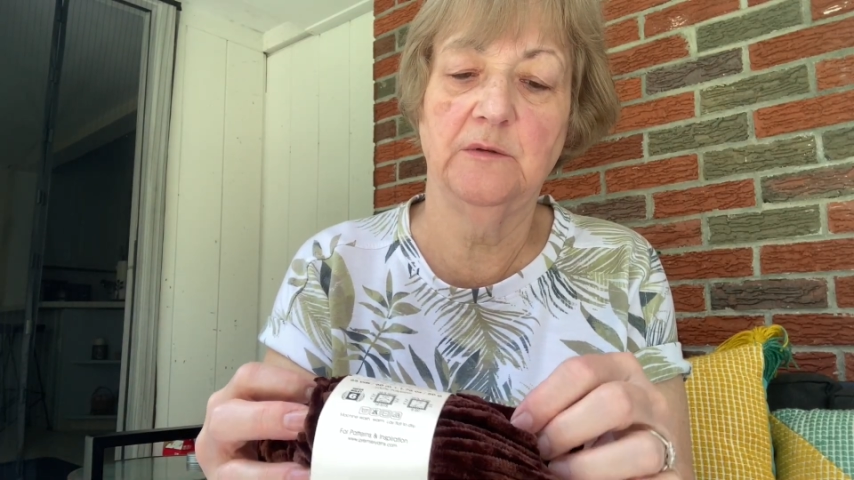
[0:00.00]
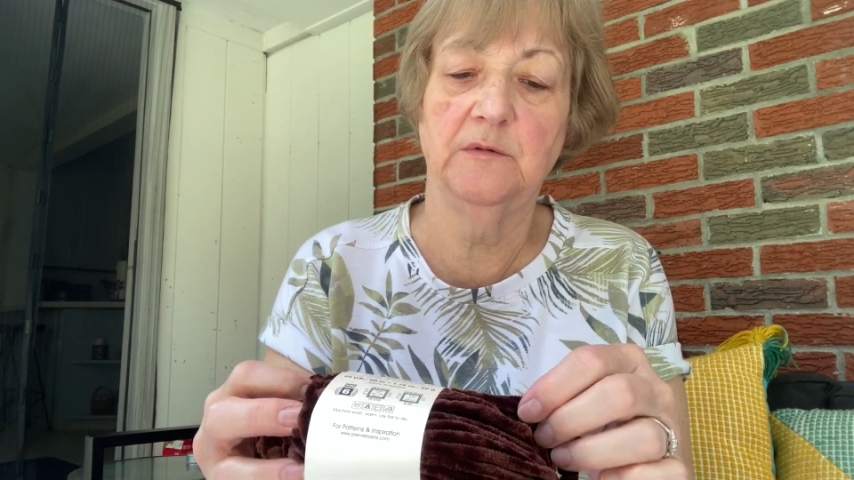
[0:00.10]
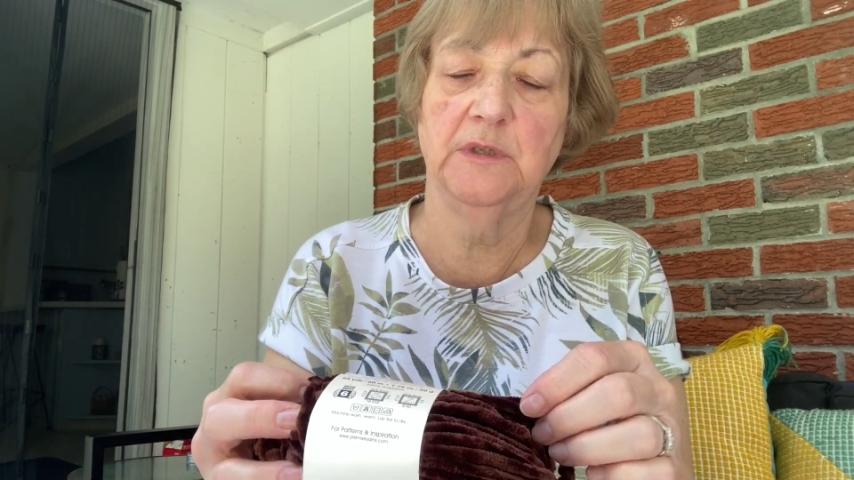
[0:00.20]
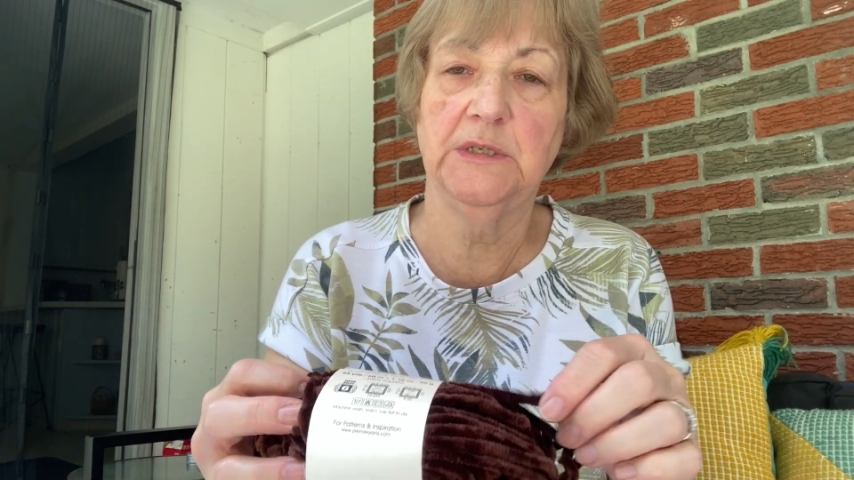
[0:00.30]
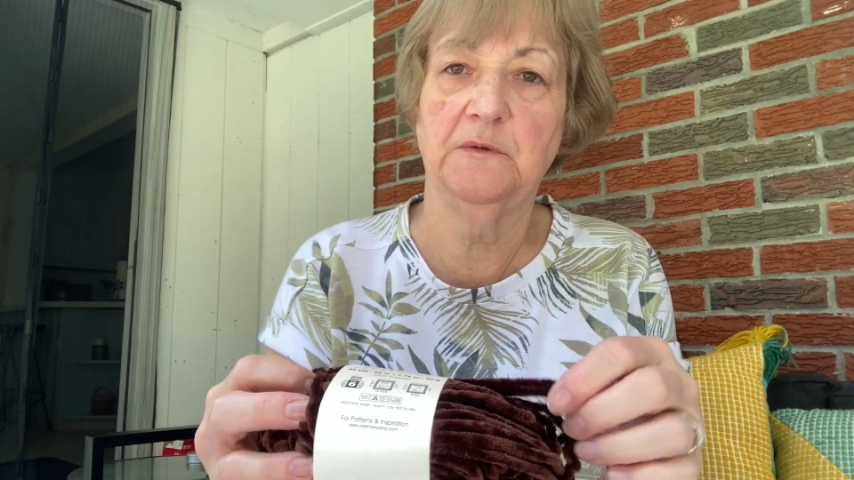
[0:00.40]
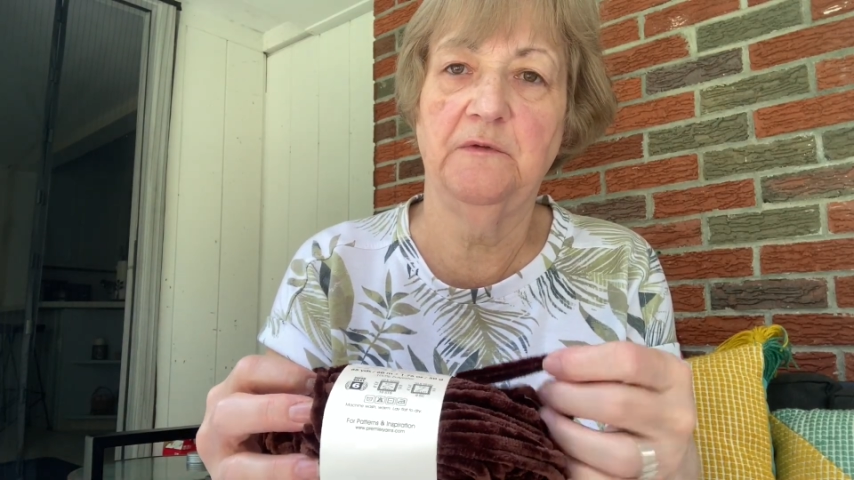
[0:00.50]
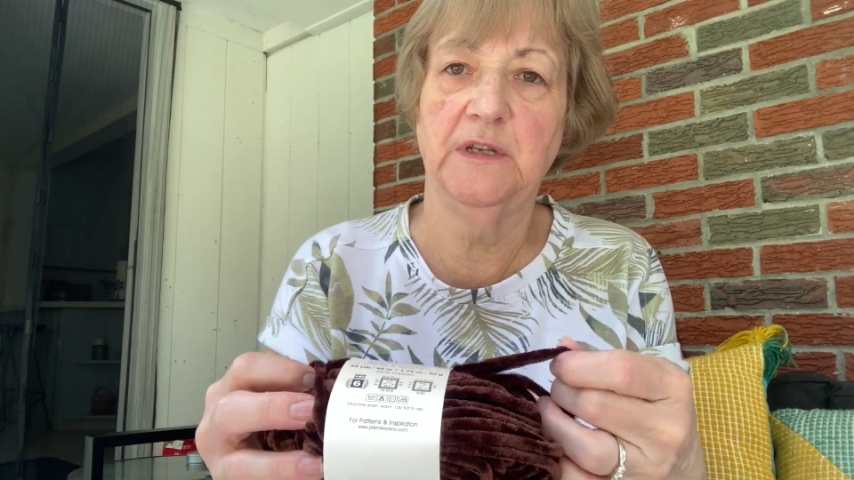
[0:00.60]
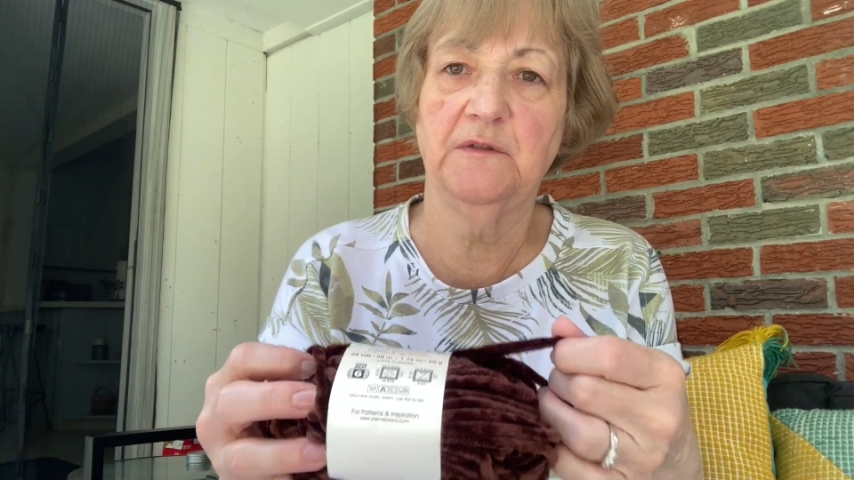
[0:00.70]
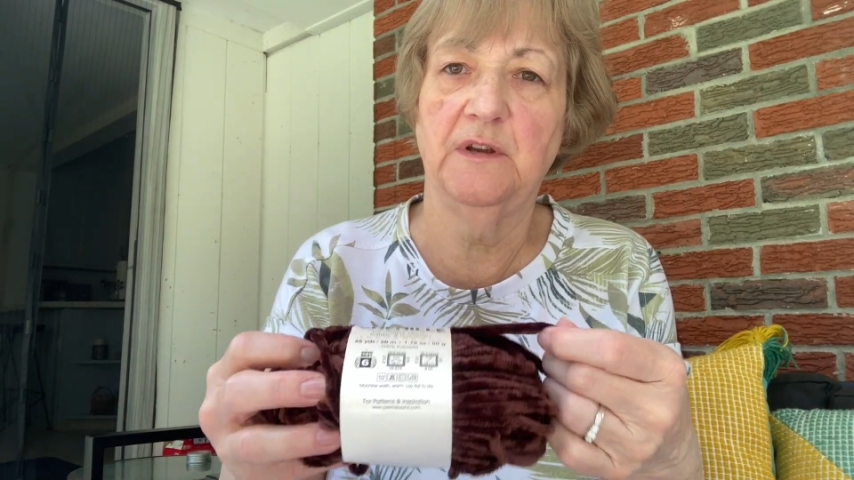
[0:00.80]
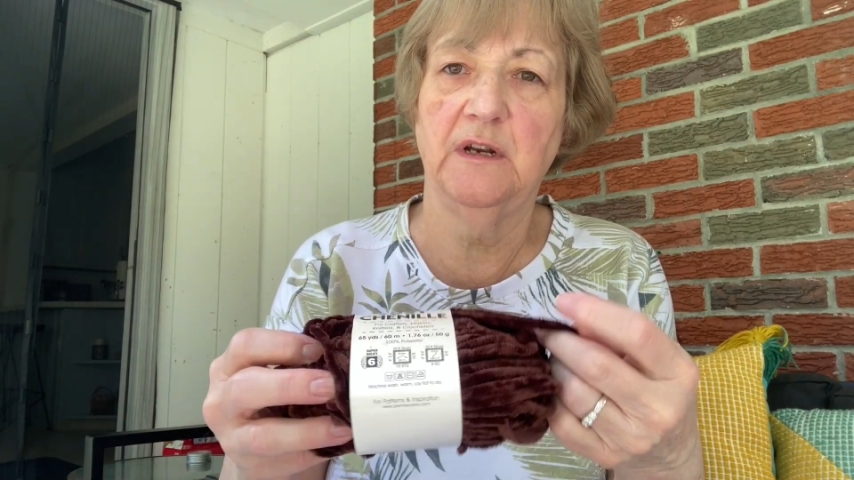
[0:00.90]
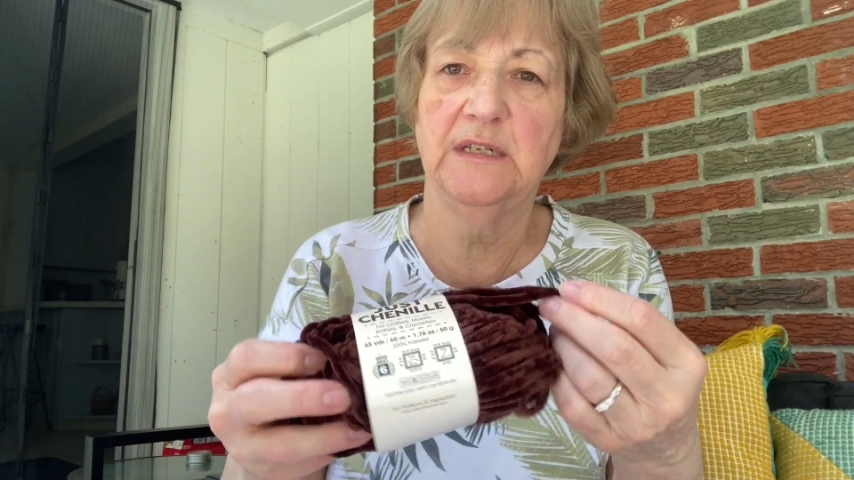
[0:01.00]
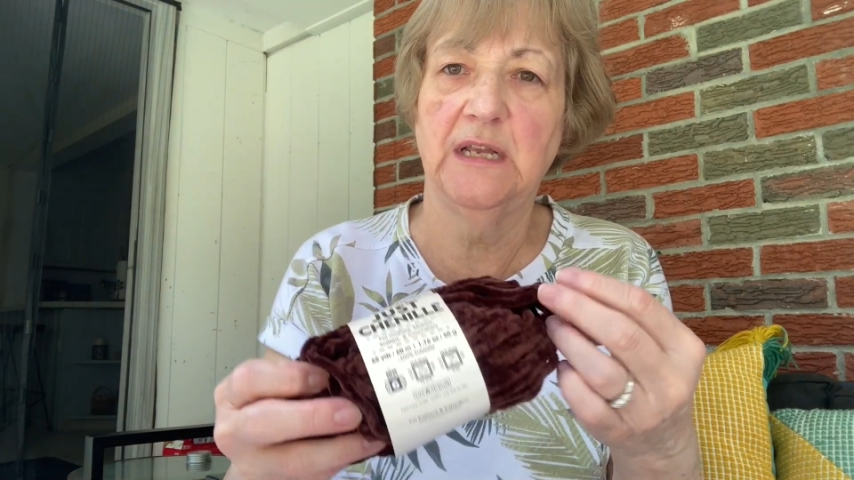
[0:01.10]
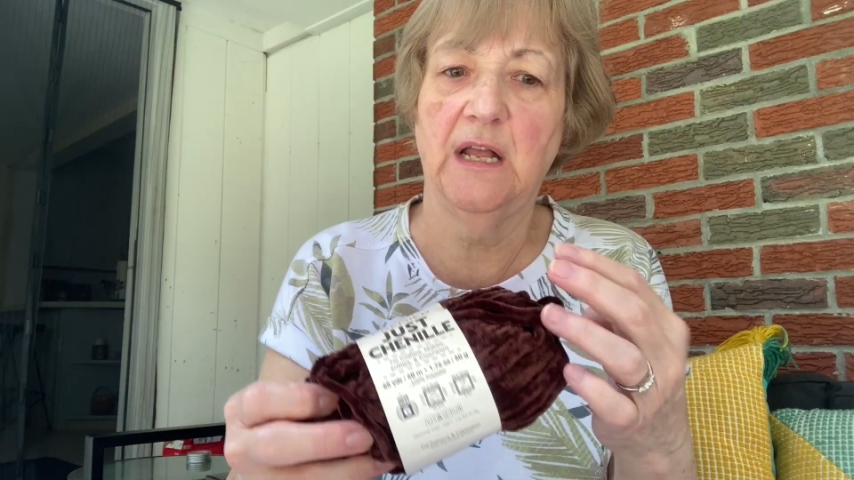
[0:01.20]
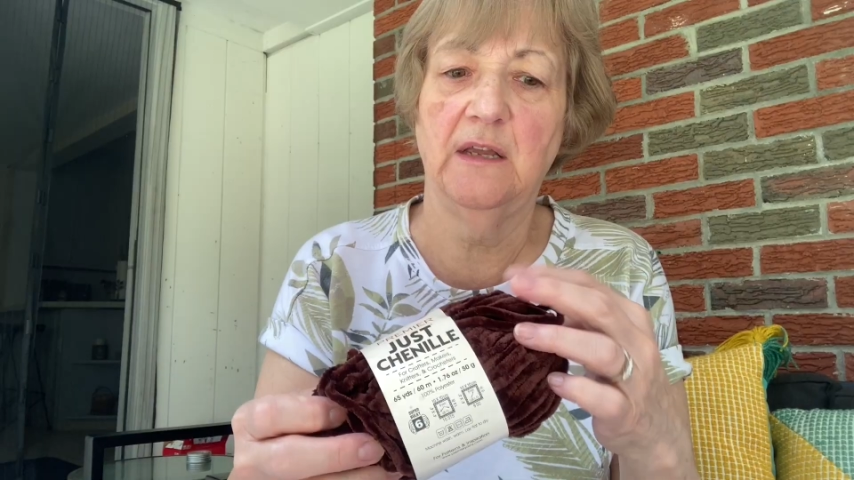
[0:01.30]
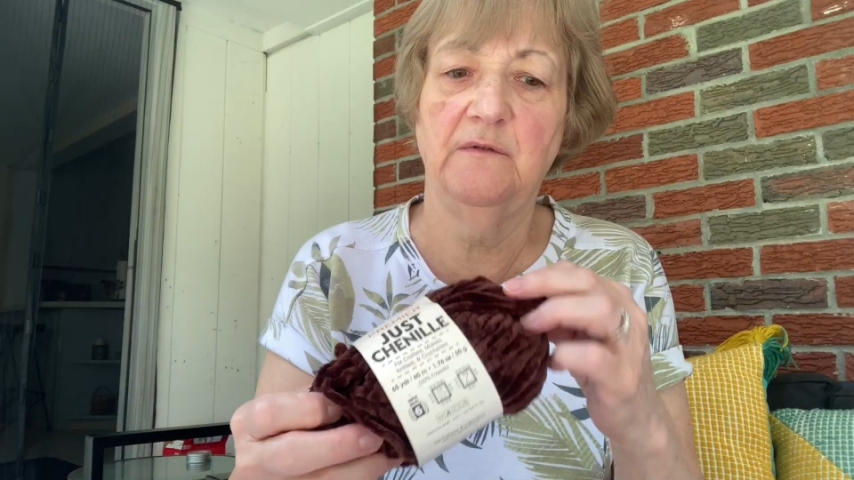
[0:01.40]
This one feels very
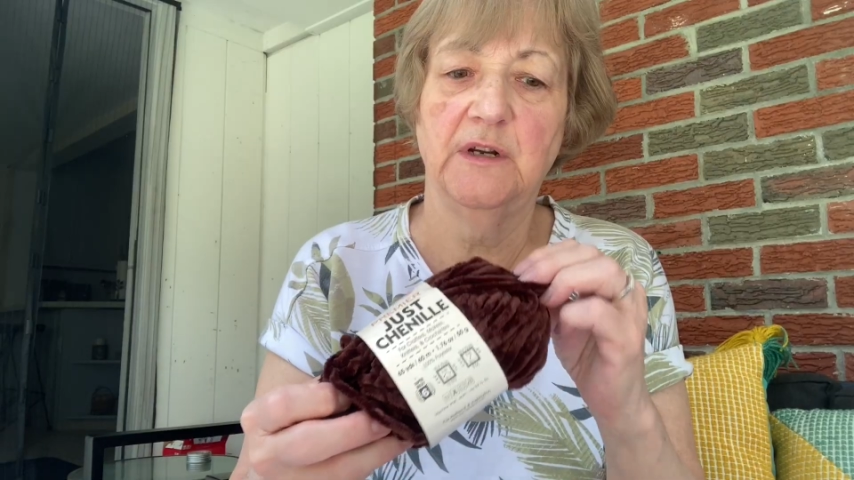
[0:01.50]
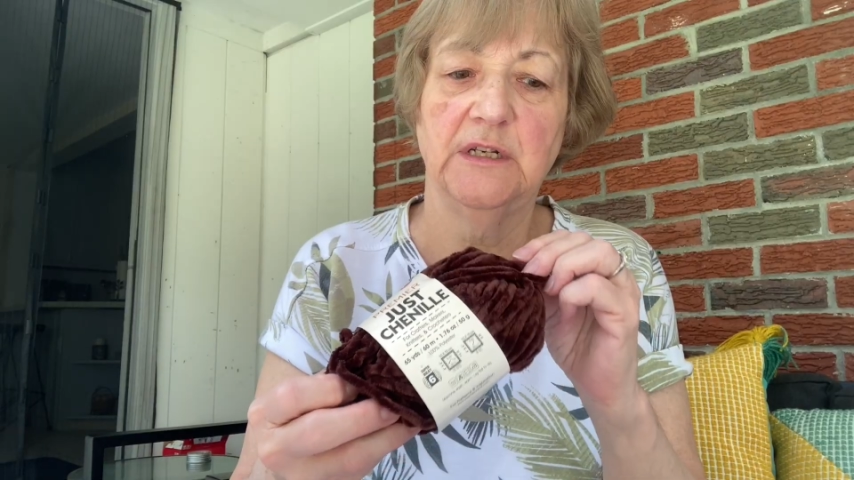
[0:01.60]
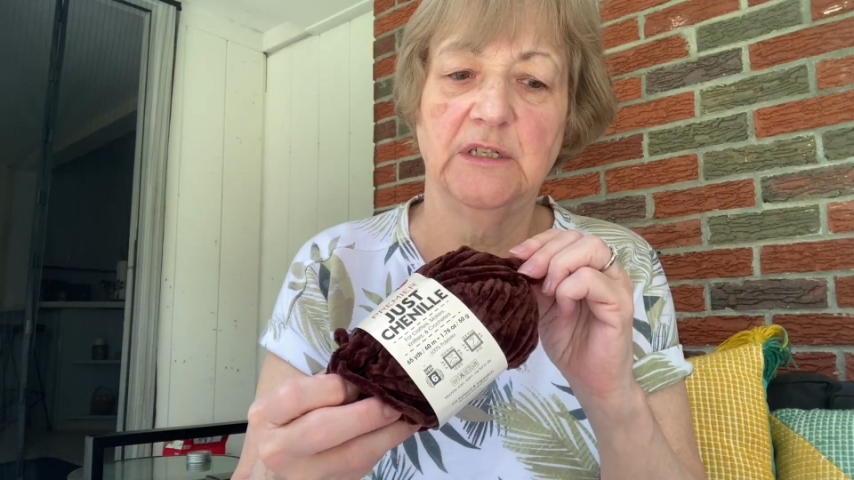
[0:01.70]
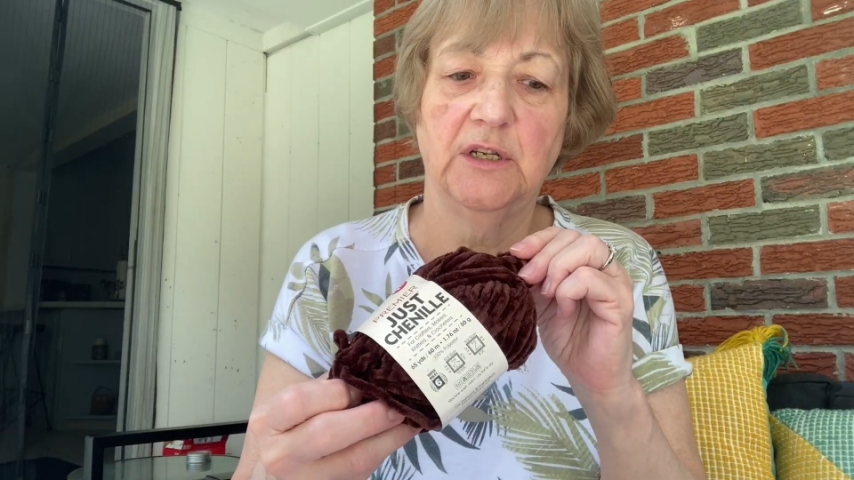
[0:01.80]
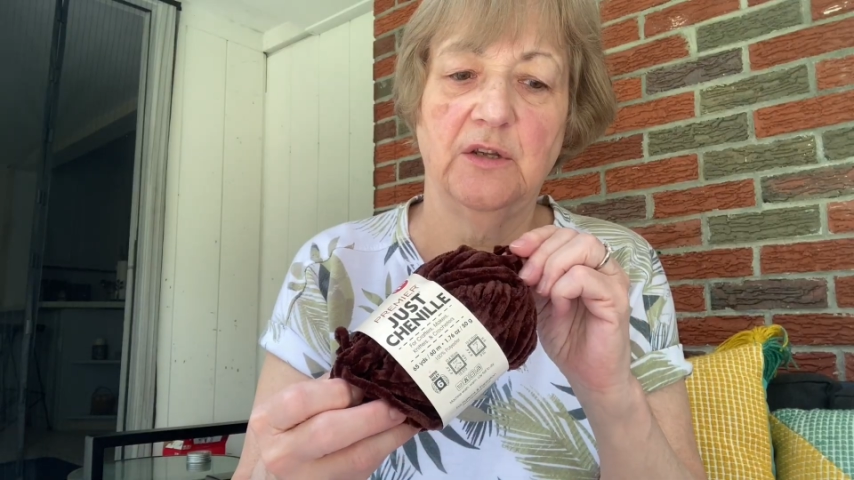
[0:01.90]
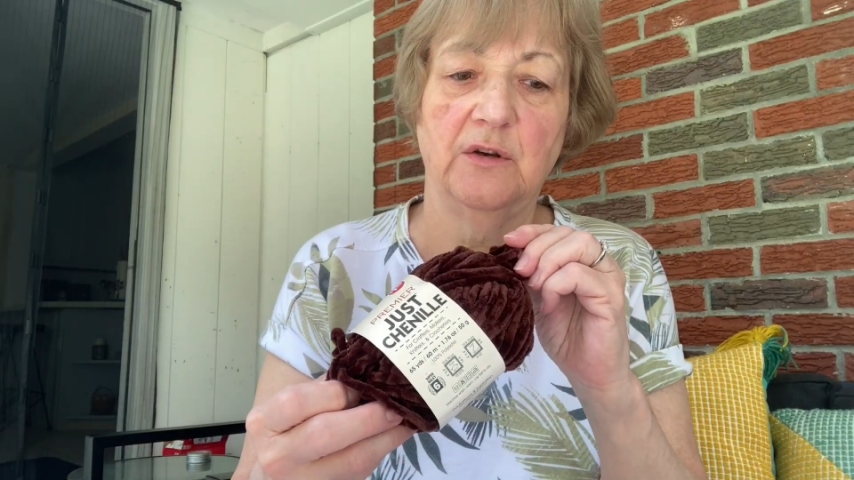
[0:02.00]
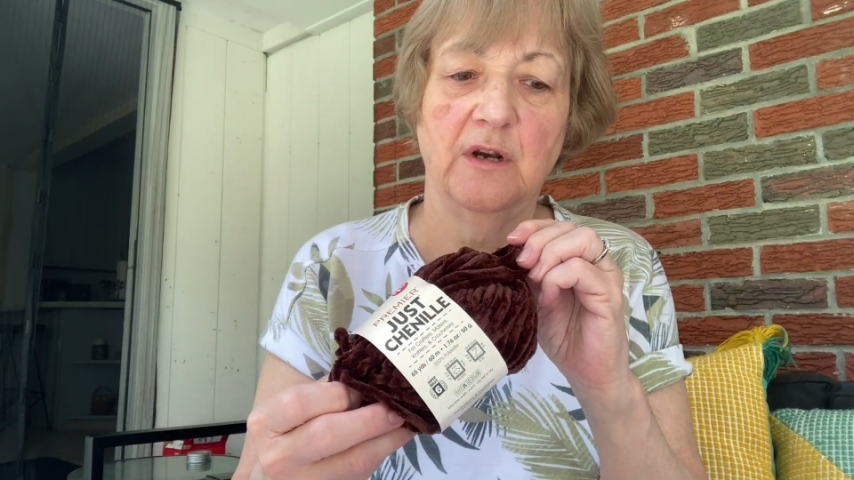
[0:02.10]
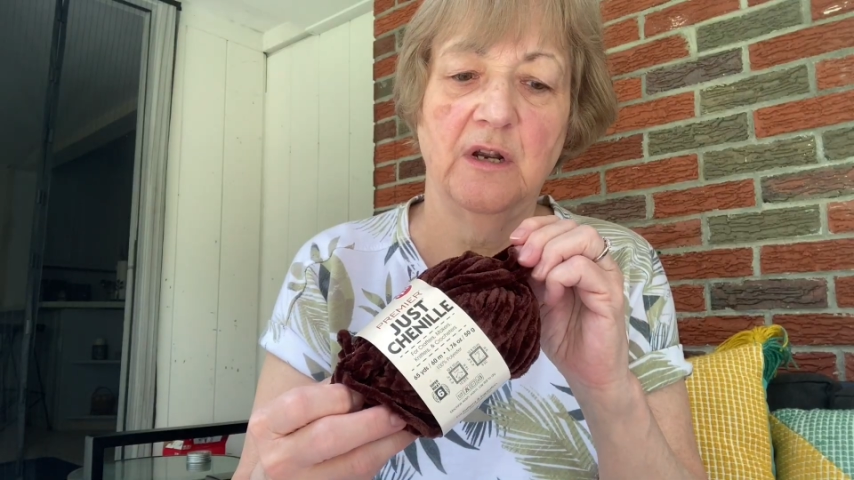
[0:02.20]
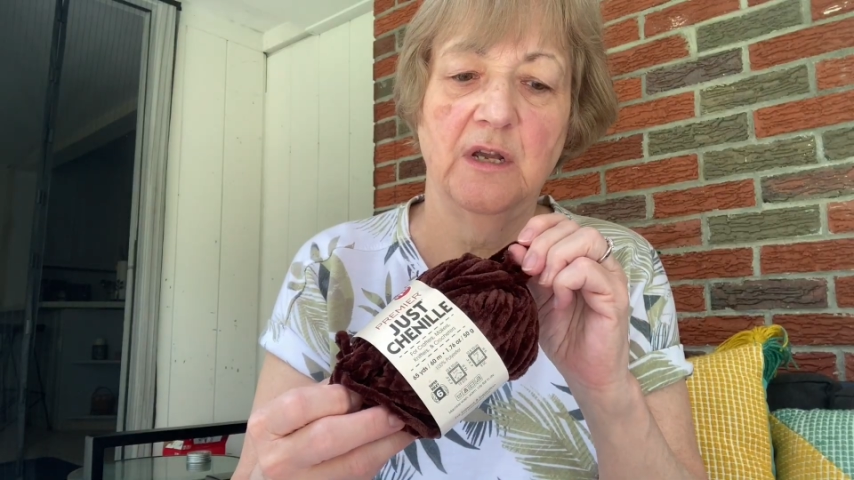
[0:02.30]
solid, very secure.